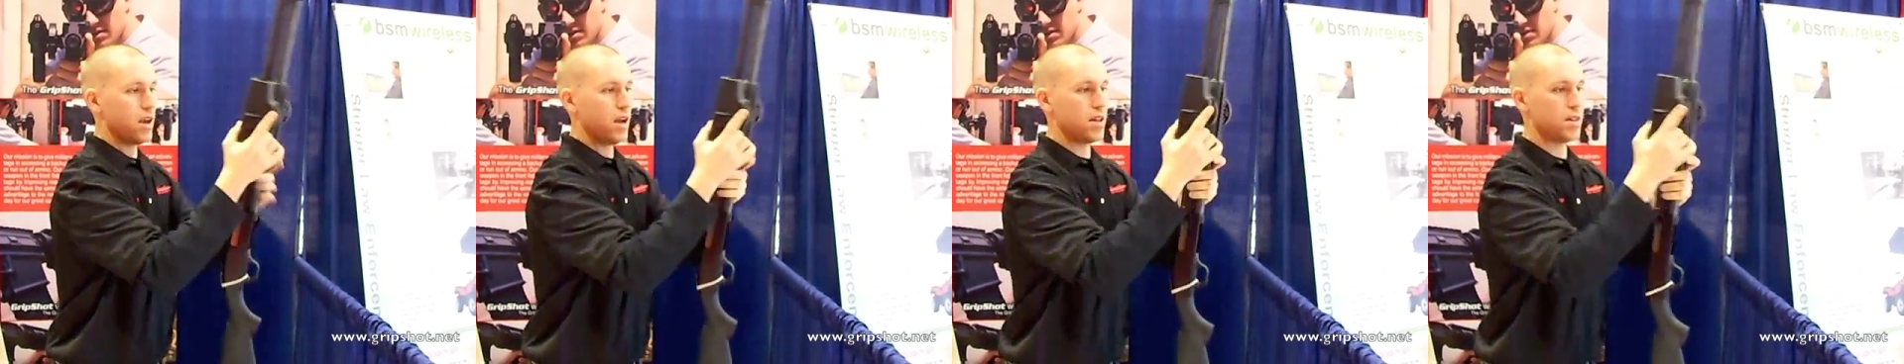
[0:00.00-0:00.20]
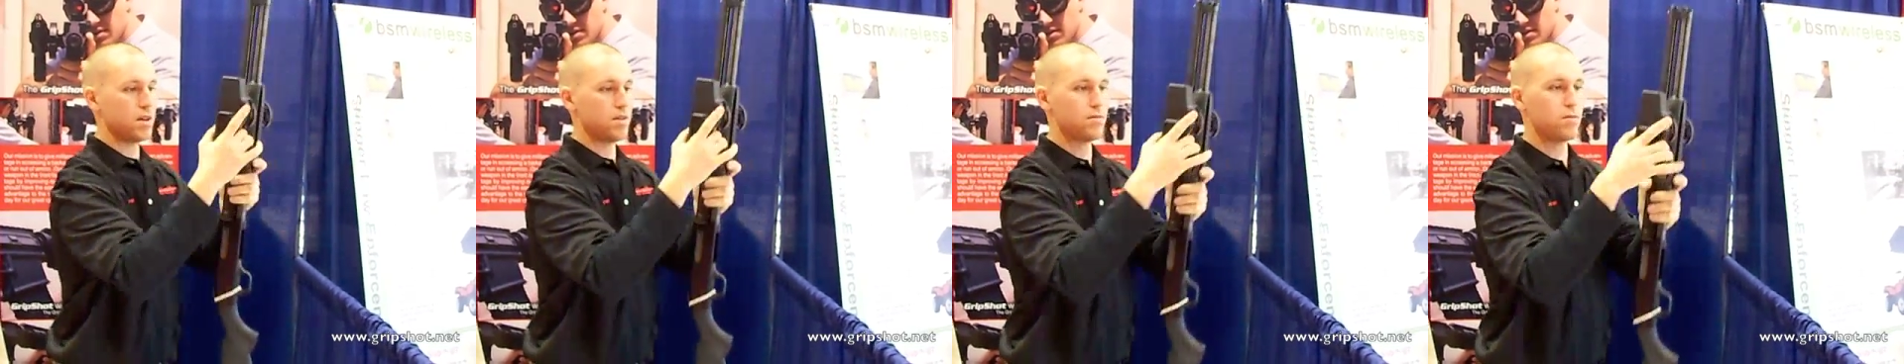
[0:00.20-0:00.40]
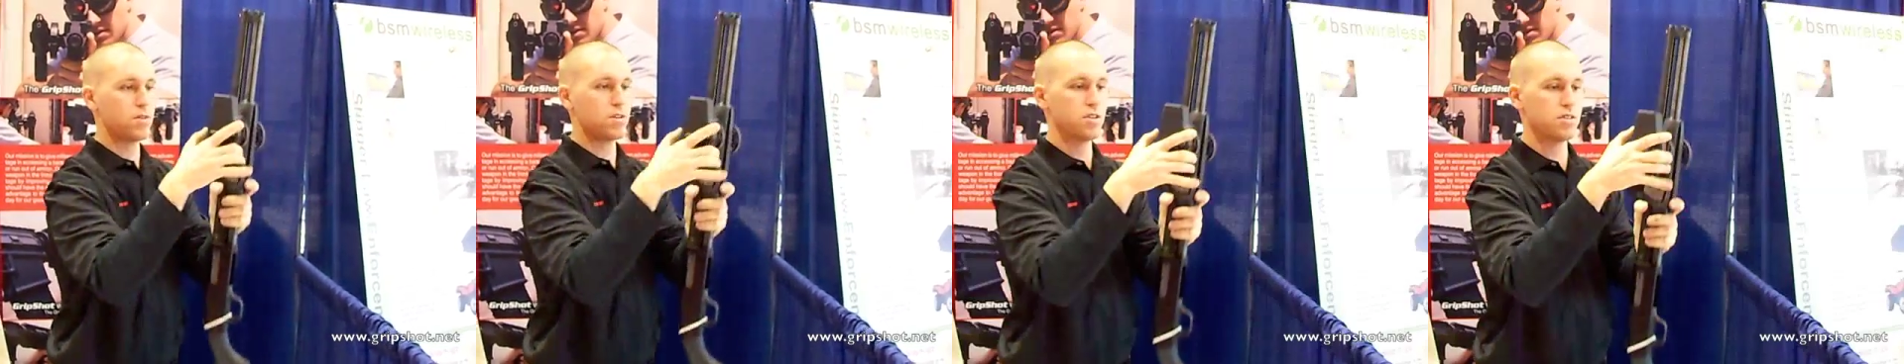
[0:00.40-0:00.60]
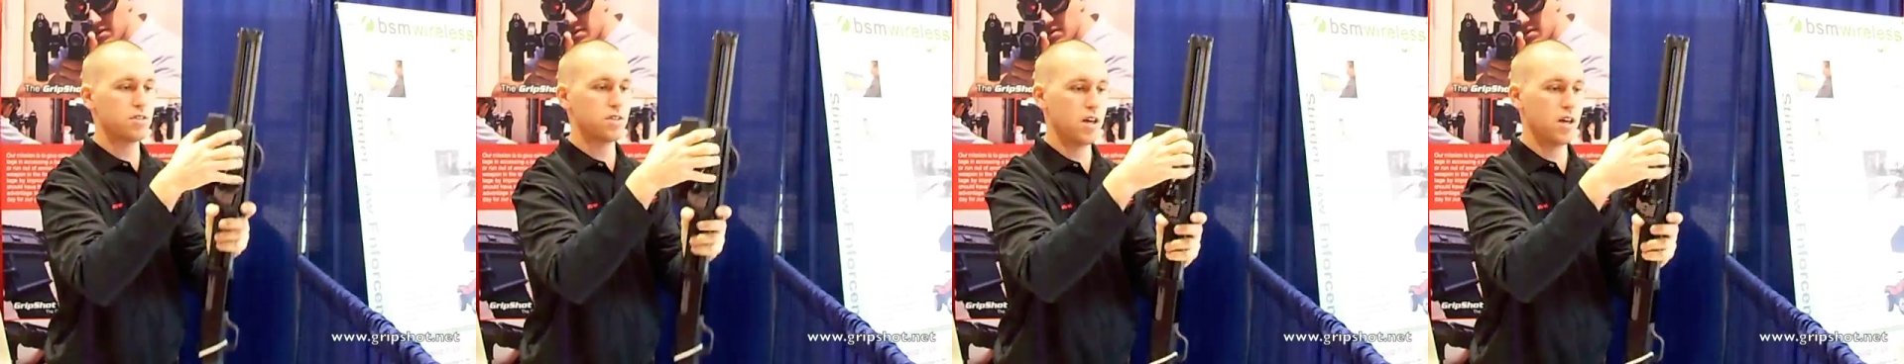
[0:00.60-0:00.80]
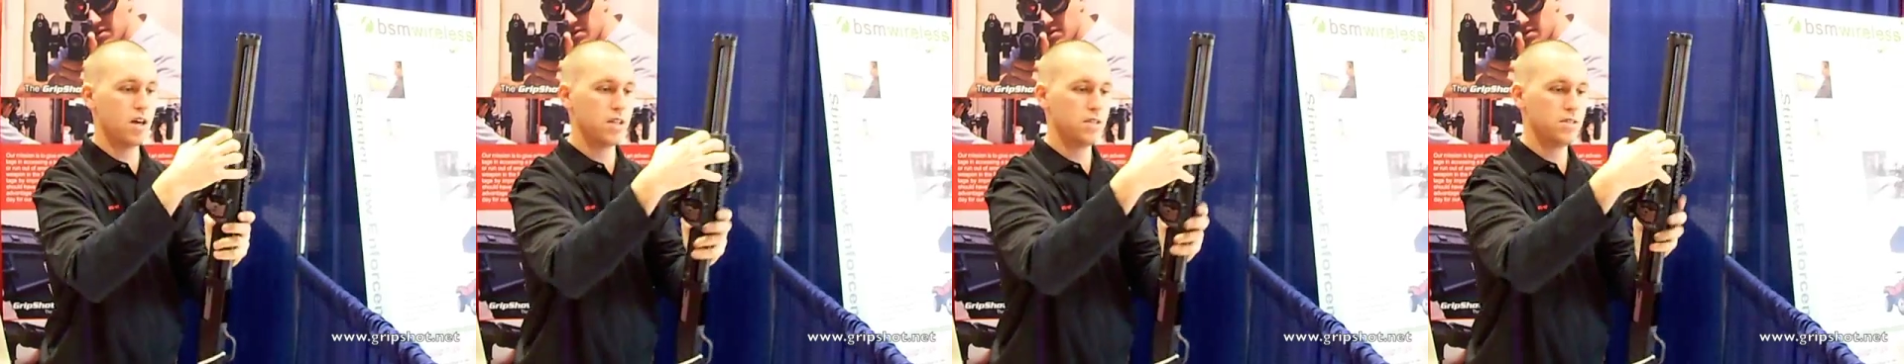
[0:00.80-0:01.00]
And then when you're
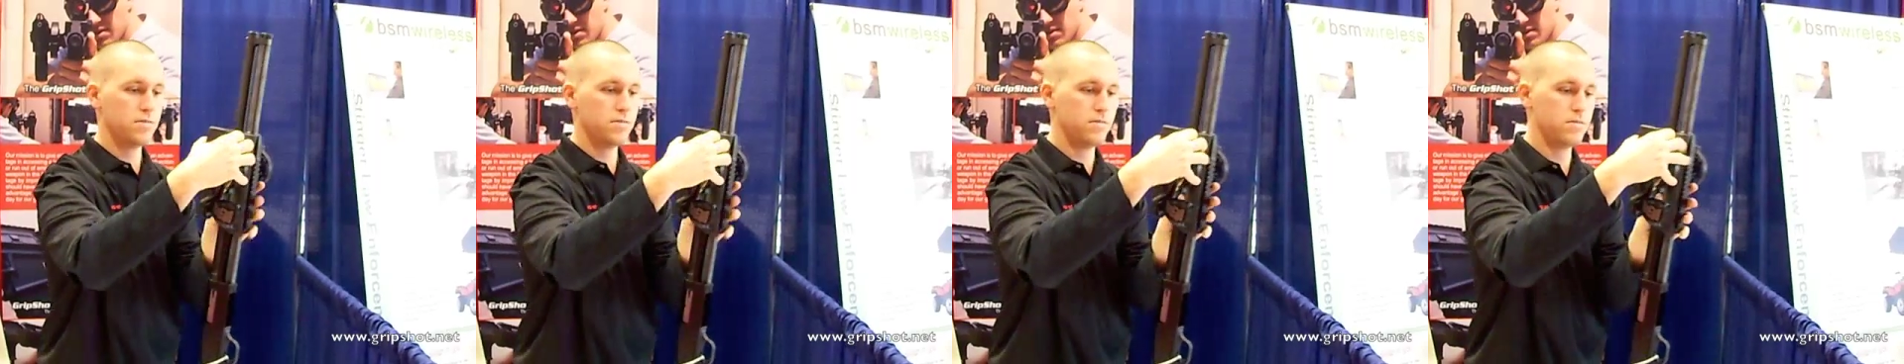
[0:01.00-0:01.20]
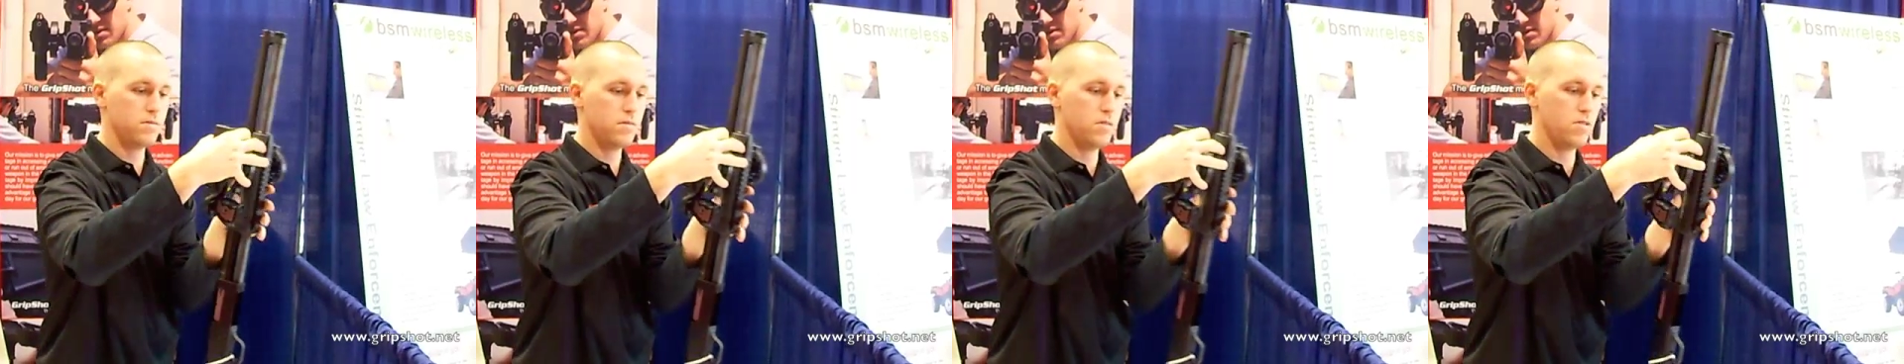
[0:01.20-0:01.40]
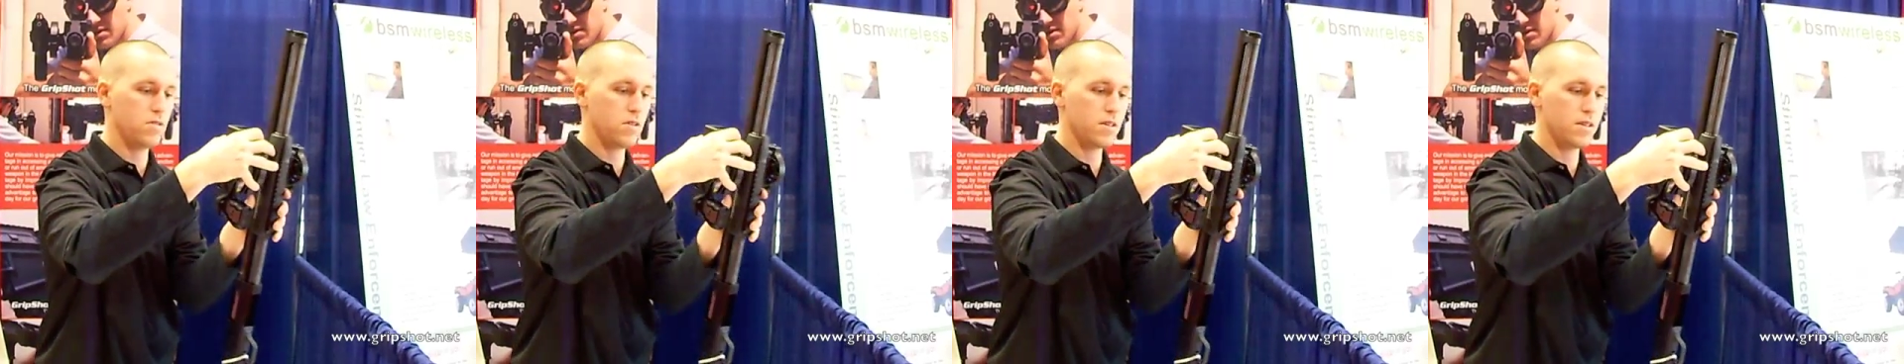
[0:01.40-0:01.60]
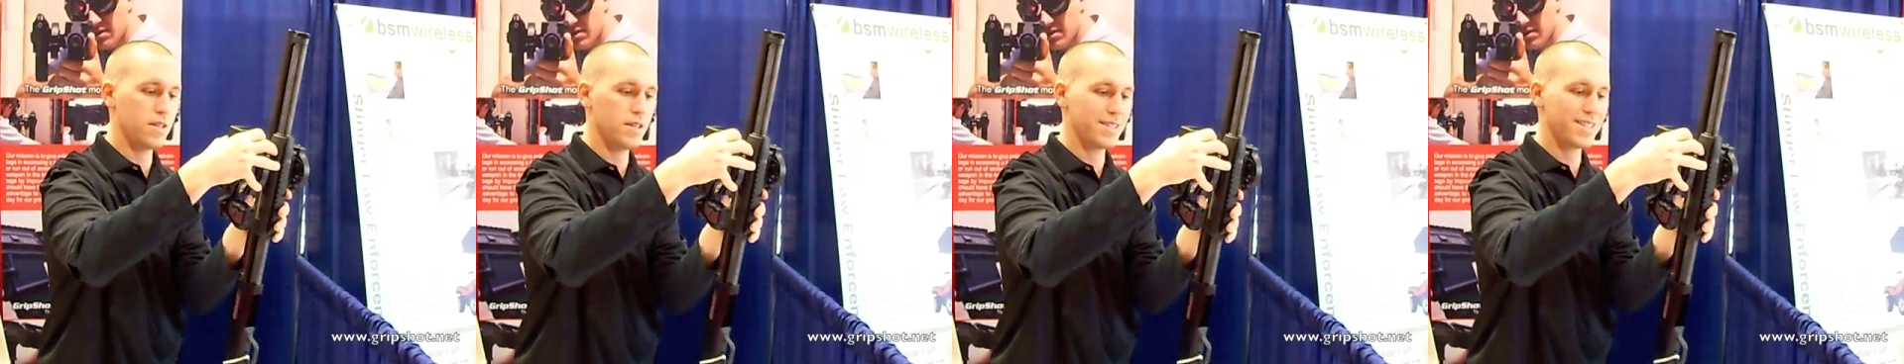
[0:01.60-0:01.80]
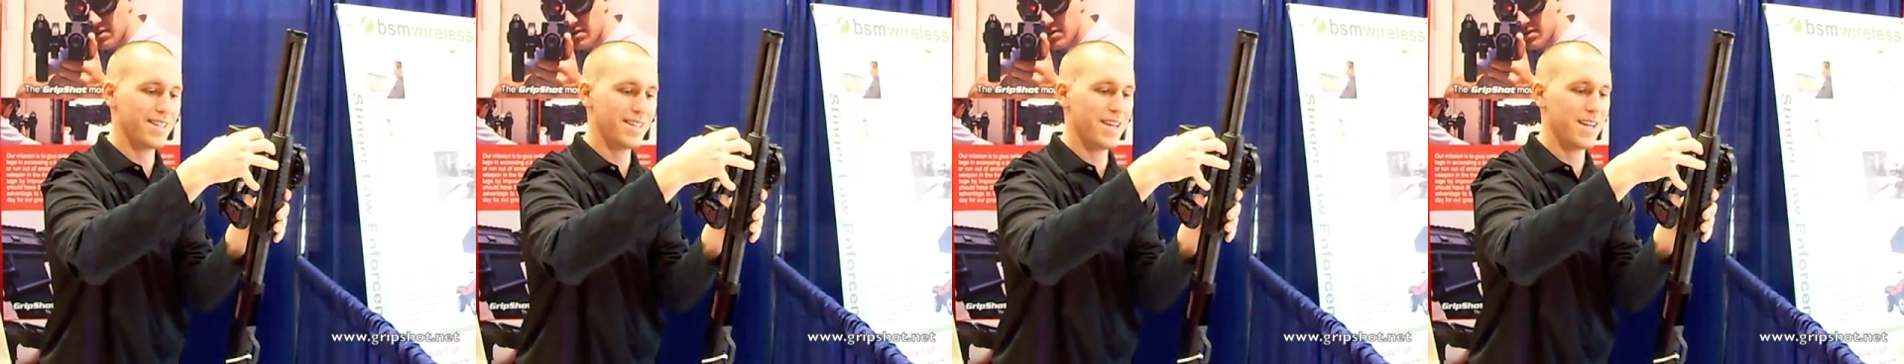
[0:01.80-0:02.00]
done, you can
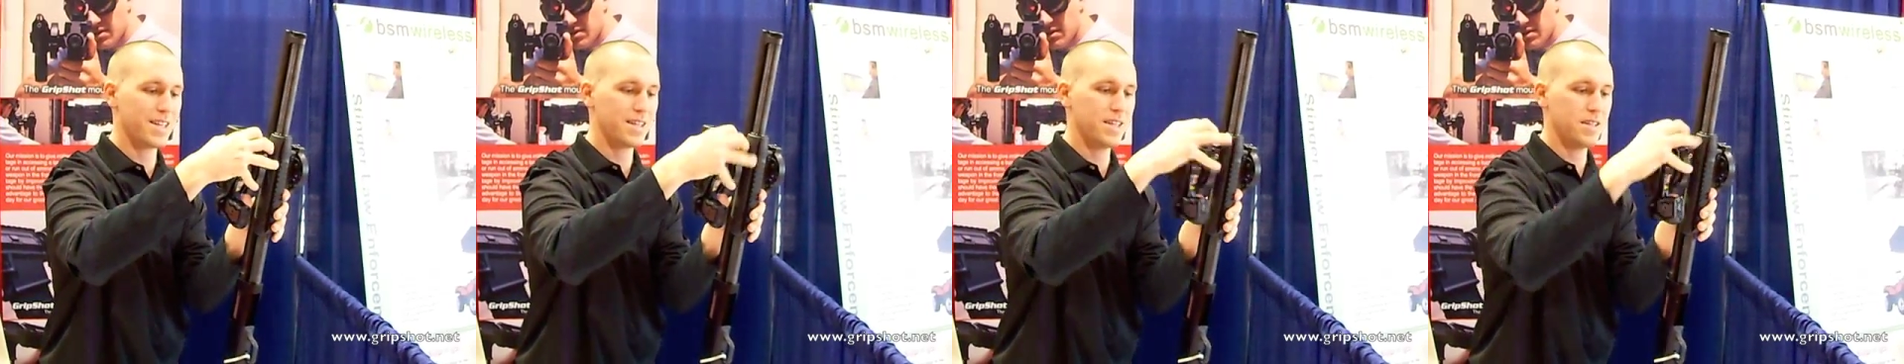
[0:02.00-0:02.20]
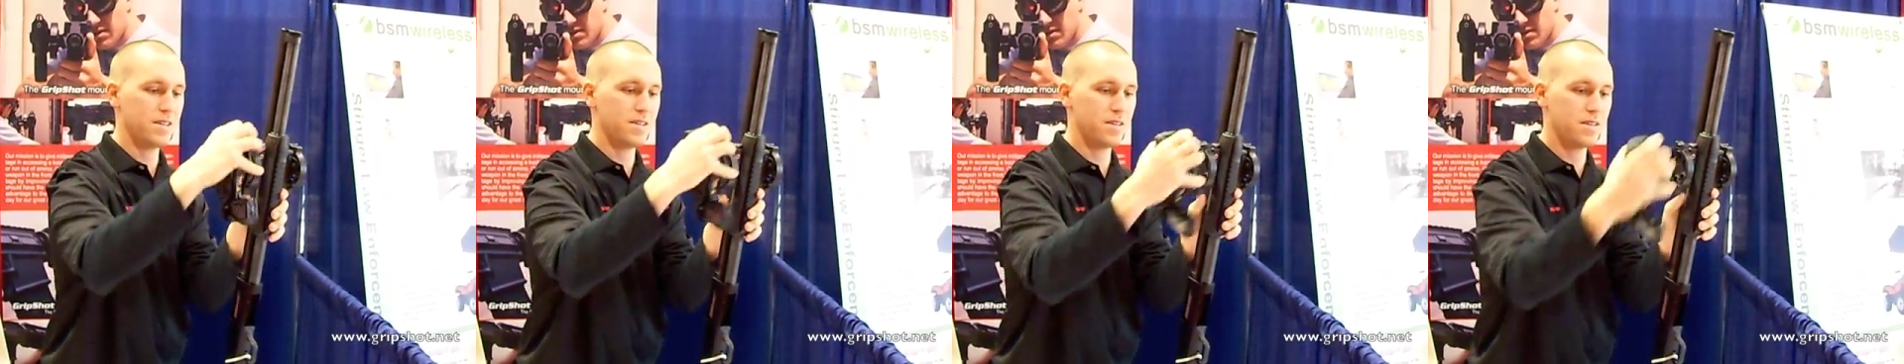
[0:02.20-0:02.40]
disconnect it